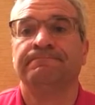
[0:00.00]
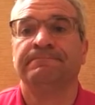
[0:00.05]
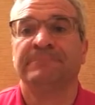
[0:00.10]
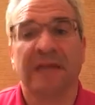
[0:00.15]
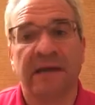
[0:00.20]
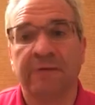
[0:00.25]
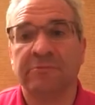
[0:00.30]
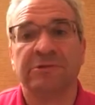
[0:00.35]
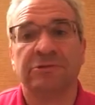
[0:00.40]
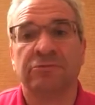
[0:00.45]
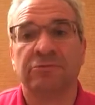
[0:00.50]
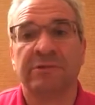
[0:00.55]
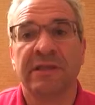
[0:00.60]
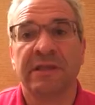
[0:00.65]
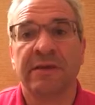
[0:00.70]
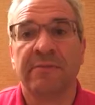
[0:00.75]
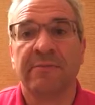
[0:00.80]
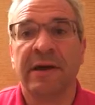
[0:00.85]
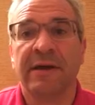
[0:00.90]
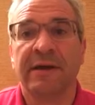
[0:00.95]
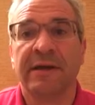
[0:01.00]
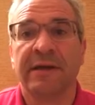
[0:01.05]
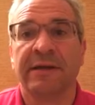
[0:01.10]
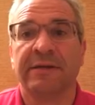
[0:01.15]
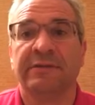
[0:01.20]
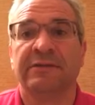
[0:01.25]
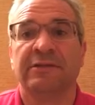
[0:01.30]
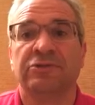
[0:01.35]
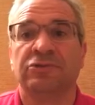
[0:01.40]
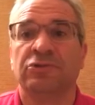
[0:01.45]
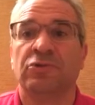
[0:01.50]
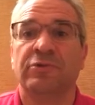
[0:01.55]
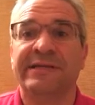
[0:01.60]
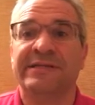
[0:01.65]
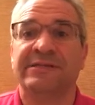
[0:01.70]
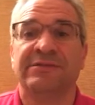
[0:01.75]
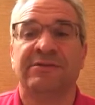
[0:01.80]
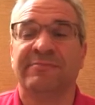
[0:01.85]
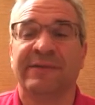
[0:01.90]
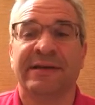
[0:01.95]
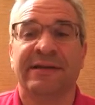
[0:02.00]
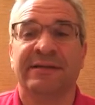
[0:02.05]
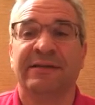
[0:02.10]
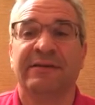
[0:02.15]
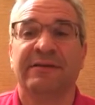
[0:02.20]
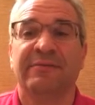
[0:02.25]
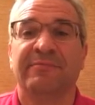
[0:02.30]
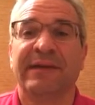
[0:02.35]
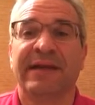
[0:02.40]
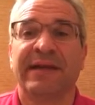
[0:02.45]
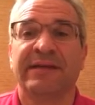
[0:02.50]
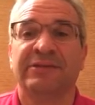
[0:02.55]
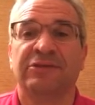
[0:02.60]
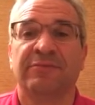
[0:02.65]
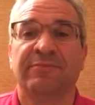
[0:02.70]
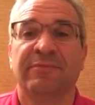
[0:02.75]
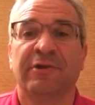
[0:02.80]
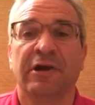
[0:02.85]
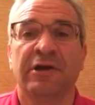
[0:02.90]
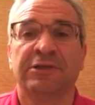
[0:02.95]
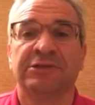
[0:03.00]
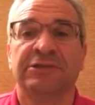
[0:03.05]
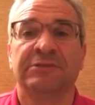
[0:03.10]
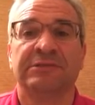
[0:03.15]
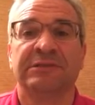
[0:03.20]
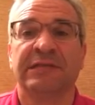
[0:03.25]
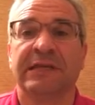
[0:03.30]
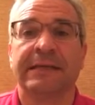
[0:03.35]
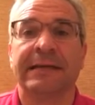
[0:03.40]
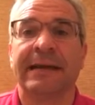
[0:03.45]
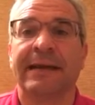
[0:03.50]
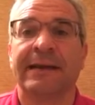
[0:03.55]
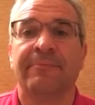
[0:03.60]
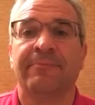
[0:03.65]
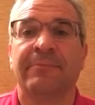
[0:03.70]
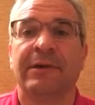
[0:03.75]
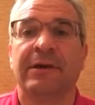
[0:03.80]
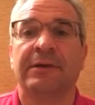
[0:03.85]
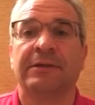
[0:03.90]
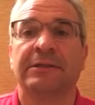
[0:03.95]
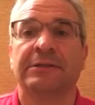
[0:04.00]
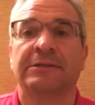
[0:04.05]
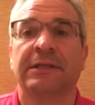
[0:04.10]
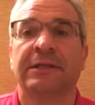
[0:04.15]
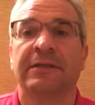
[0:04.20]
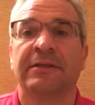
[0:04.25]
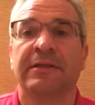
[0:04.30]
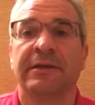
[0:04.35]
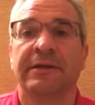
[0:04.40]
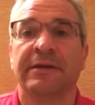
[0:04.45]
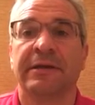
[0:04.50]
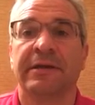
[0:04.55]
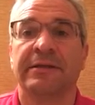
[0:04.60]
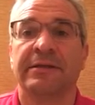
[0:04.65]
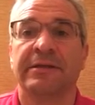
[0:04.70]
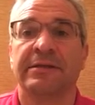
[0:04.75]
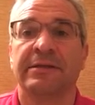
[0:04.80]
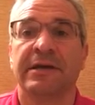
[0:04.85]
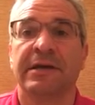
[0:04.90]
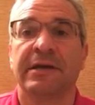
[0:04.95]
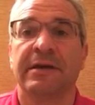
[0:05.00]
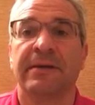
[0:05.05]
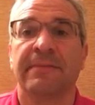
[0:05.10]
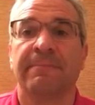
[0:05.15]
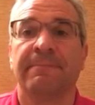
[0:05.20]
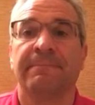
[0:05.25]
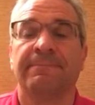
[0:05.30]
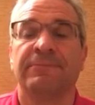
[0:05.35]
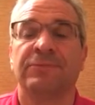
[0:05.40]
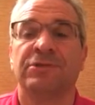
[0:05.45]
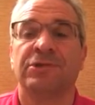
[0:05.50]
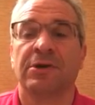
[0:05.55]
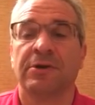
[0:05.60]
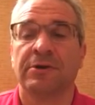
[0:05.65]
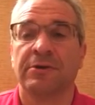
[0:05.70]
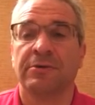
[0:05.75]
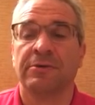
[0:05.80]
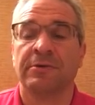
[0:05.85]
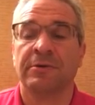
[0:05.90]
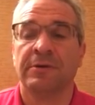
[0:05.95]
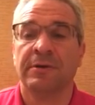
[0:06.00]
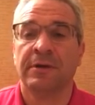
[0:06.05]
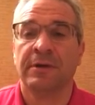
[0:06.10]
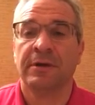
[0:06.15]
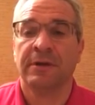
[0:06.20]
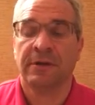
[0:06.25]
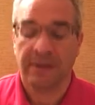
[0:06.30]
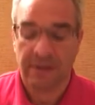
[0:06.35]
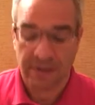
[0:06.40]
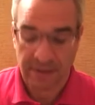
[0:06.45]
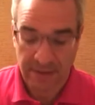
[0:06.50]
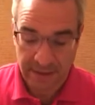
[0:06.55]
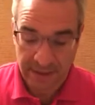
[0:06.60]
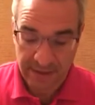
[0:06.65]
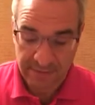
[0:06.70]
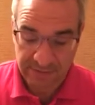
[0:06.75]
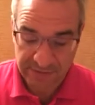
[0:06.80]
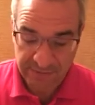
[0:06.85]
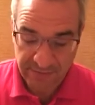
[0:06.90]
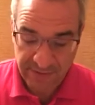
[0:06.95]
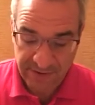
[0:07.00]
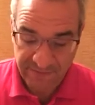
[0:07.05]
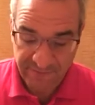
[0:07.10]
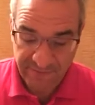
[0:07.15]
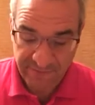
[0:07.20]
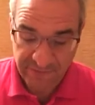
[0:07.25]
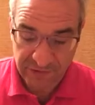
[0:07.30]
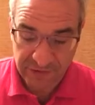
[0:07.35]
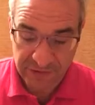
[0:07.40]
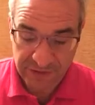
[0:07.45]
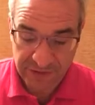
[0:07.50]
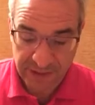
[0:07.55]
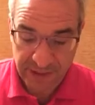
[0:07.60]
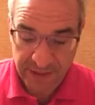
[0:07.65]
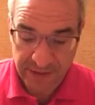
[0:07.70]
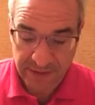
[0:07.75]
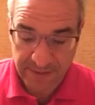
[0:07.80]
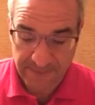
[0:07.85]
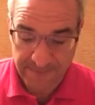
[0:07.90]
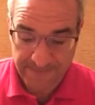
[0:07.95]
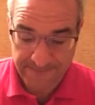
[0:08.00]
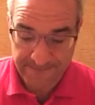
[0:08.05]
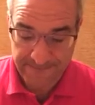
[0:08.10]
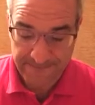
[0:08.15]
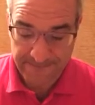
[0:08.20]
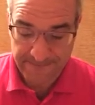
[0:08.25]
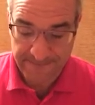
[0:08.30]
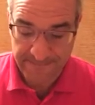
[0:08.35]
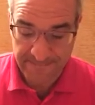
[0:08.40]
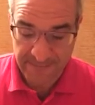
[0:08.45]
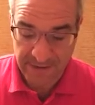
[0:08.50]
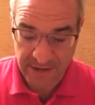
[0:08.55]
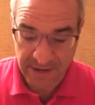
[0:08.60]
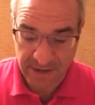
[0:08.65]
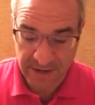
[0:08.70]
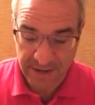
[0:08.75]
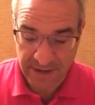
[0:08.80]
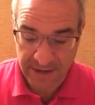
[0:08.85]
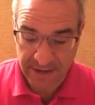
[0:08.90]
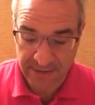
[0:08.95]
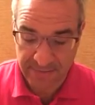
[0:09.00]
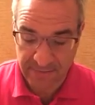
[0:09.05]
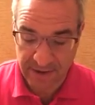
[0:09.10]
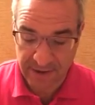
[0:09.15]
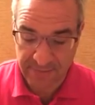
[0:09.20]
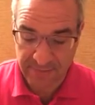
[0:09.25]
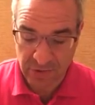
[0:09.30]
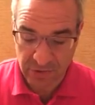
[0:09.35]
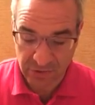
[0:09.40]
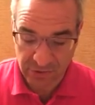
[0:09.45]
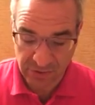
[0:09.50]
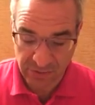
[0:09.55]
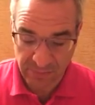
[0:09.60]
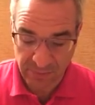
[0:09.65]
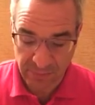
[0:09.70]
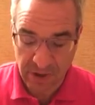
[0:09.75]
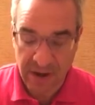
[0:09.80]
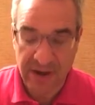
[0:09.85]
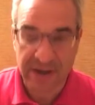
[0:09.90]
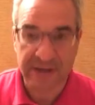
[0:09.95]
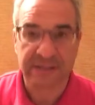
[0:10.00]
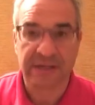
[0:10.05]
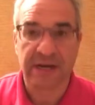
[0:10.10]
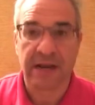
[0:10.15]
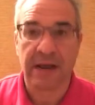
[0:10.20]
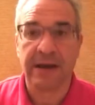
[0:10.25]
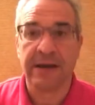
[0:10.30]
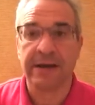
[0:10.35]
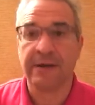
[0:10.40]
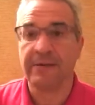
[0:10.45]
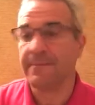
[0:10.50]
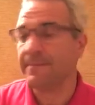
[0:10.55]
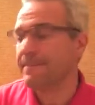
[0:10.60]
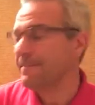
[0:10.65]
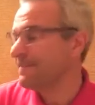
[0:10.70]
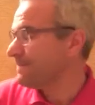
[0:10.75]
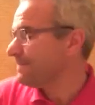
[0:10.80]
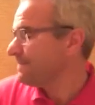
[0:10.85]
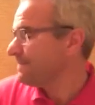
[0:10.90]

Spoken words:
And that was really about it. The Tweezerman little badger brush, it was like $9, I think, at the time. So that was my first setup. And my most prized item?